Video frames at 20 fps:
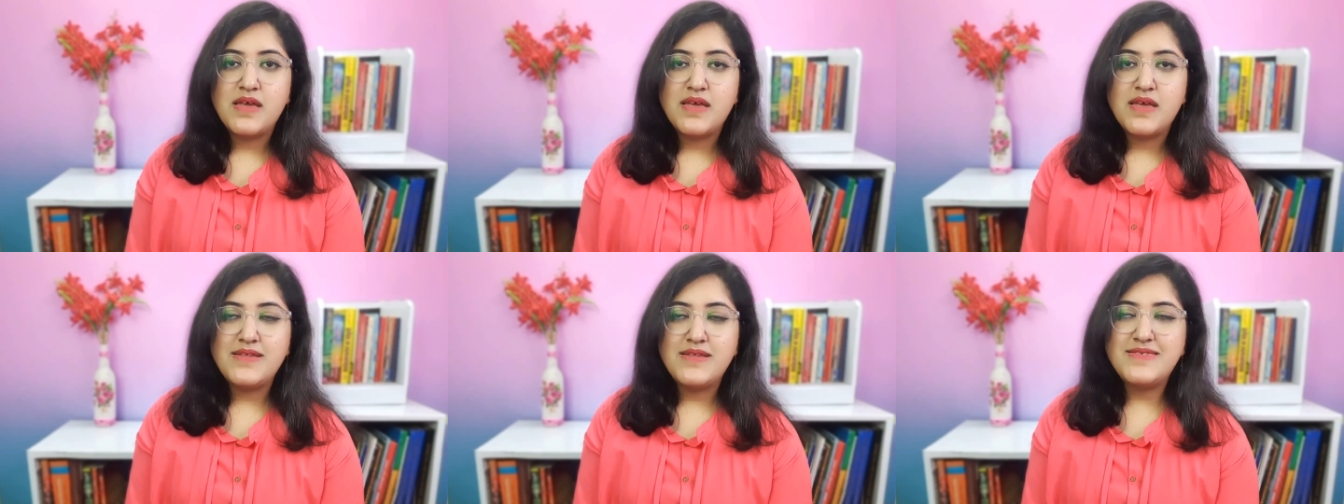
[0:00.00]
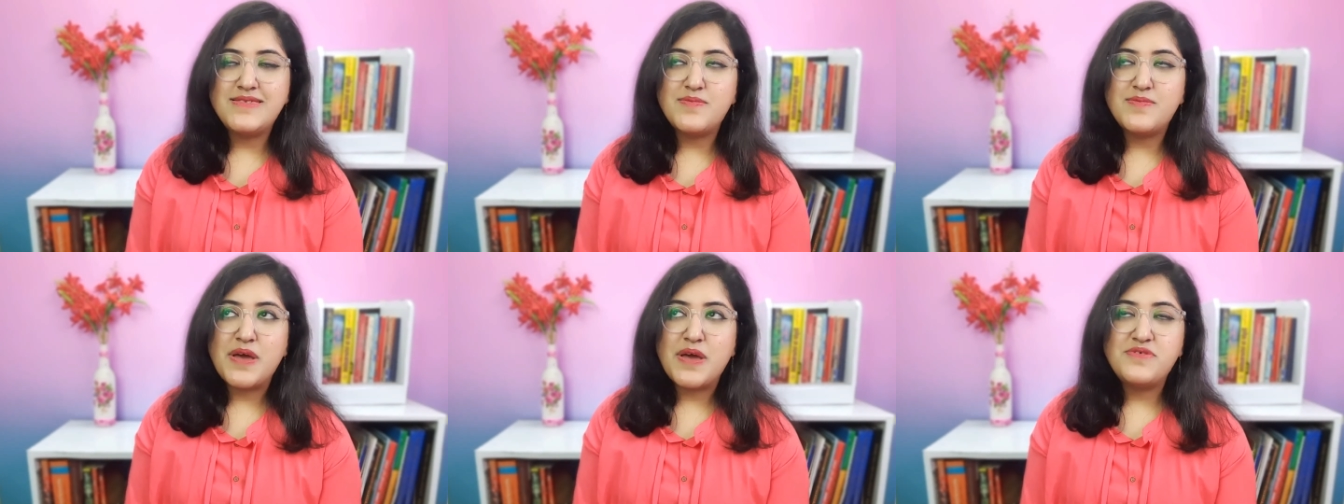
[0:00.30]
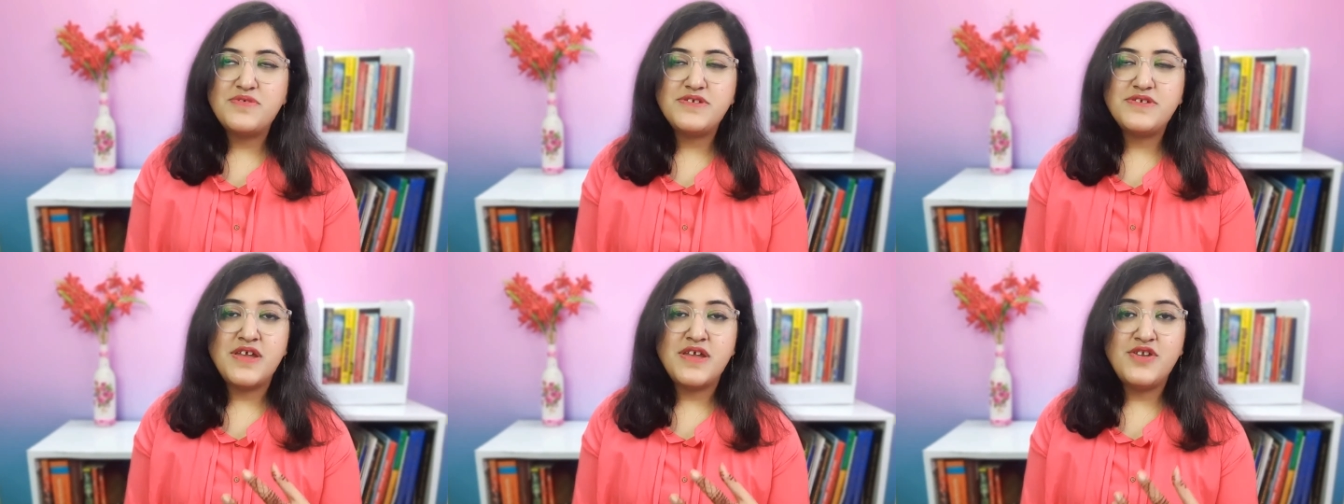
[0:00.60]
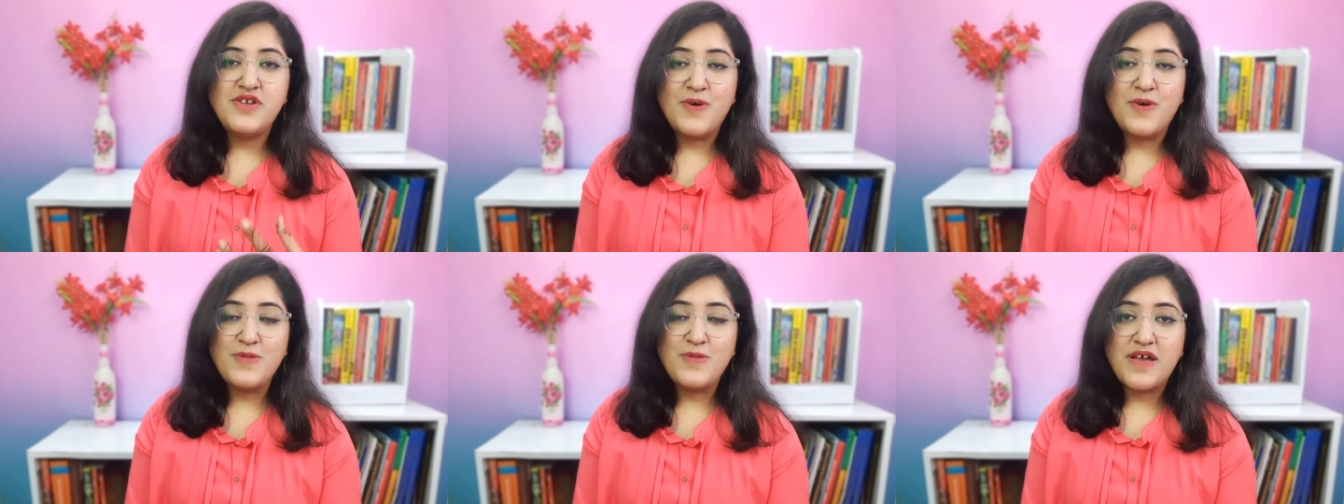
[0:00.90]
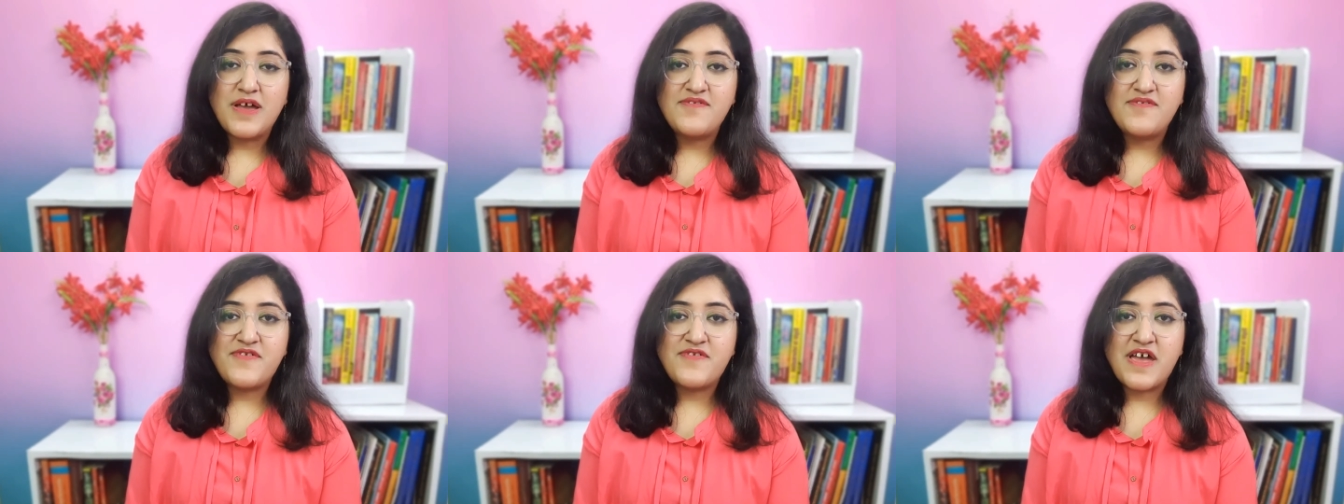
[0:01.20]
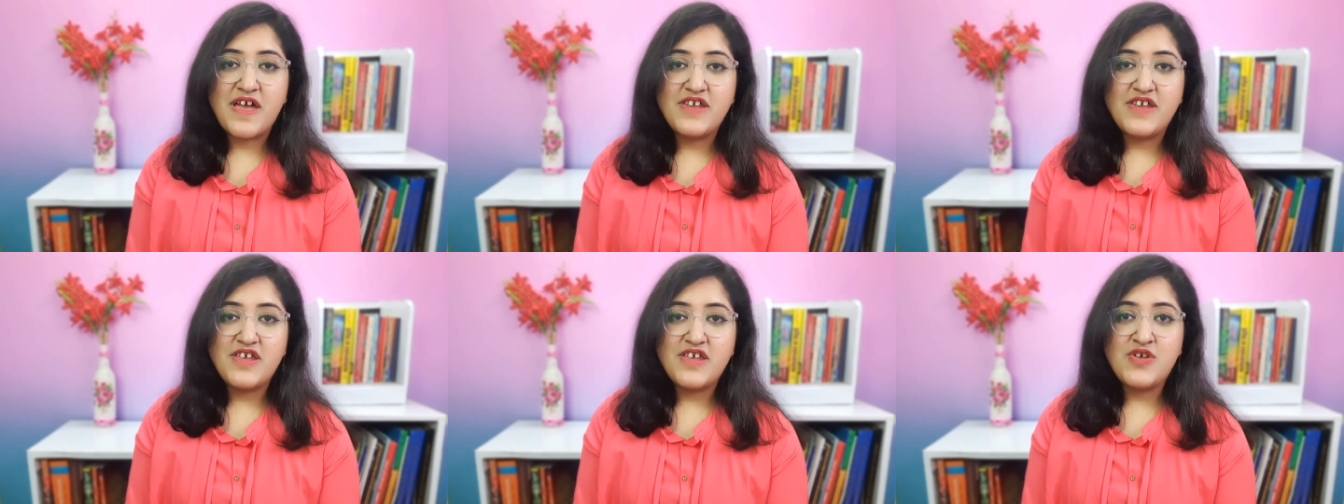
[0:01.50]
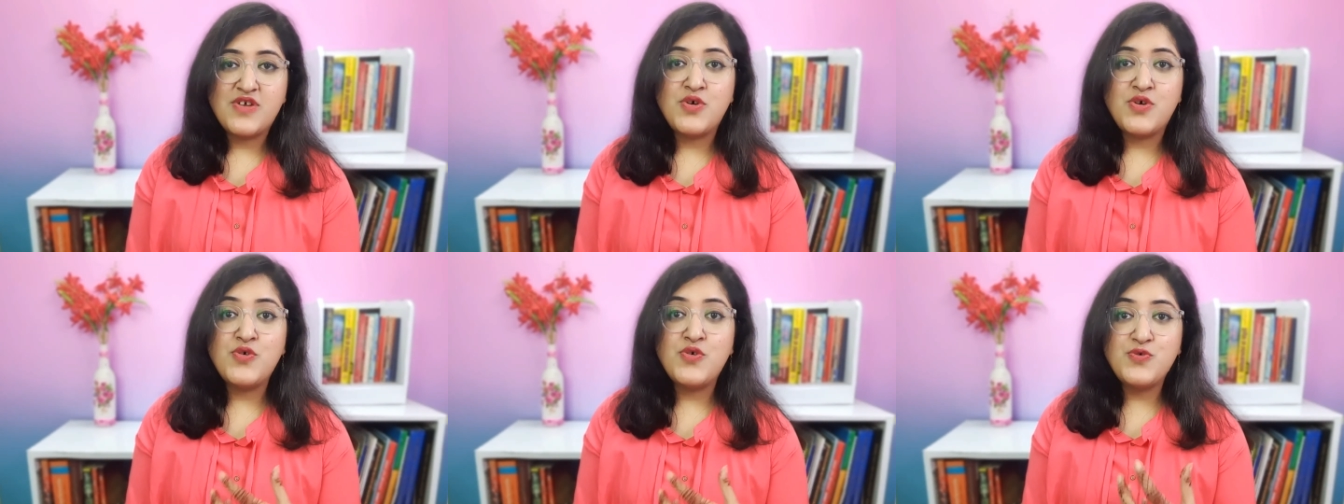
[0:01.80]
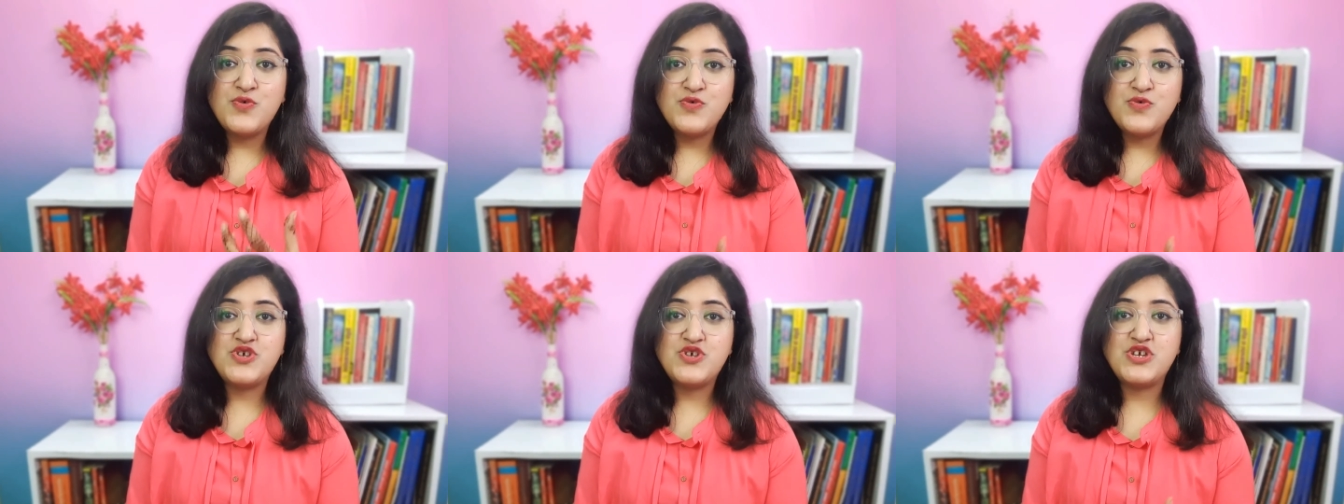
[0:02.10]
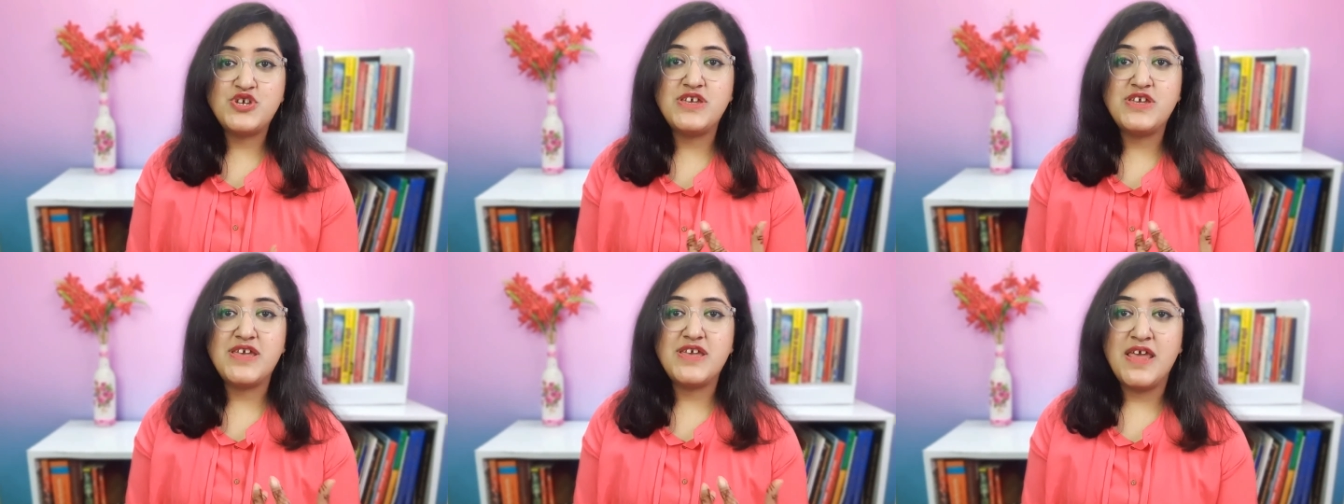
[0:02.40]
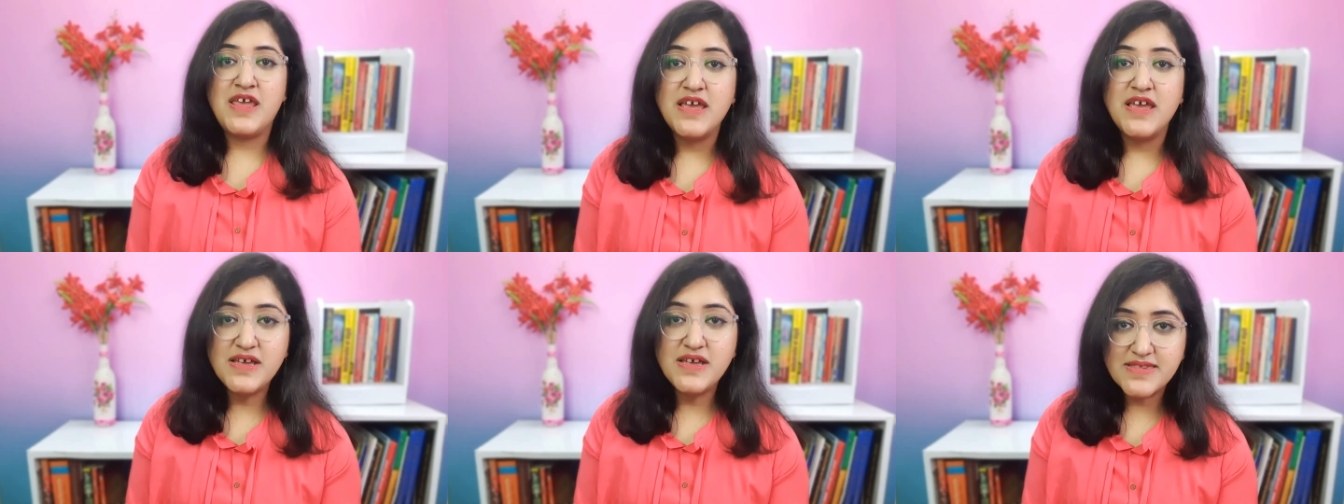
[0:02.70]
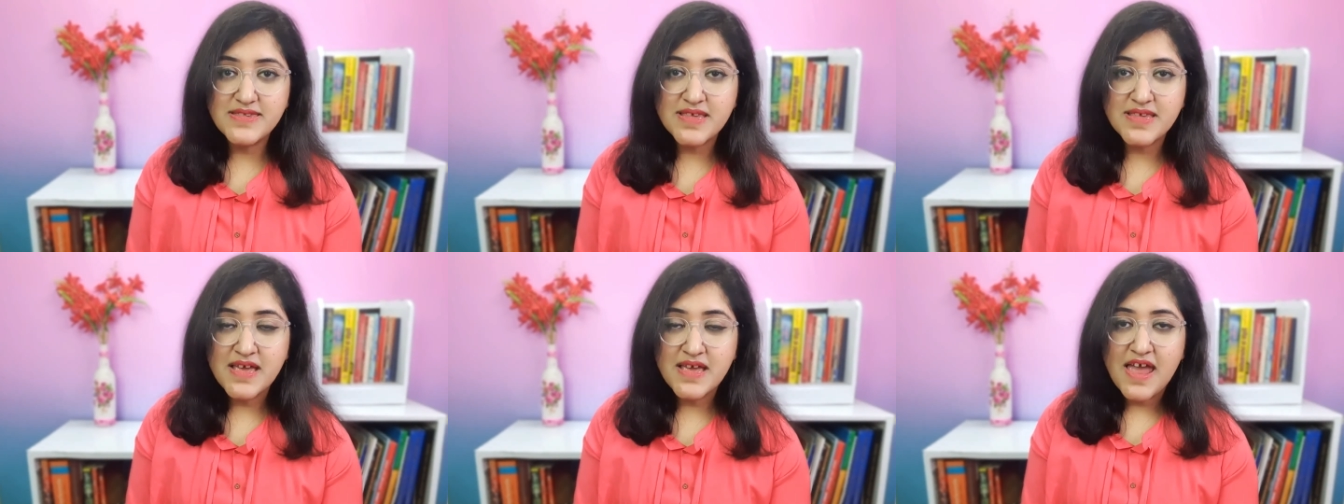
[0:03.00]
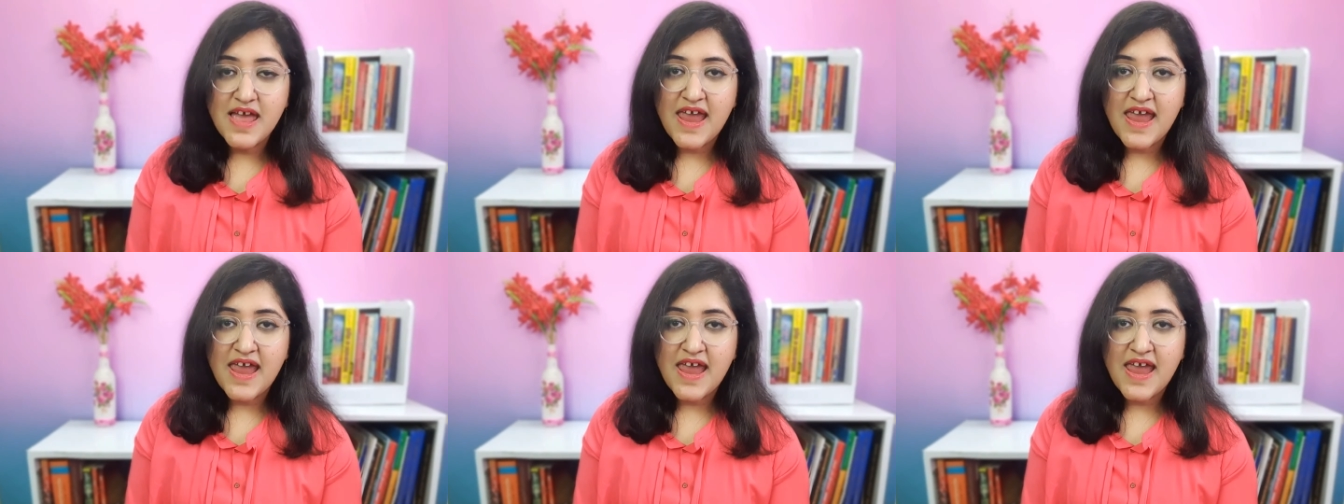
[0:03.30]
It's about Enola finding who she is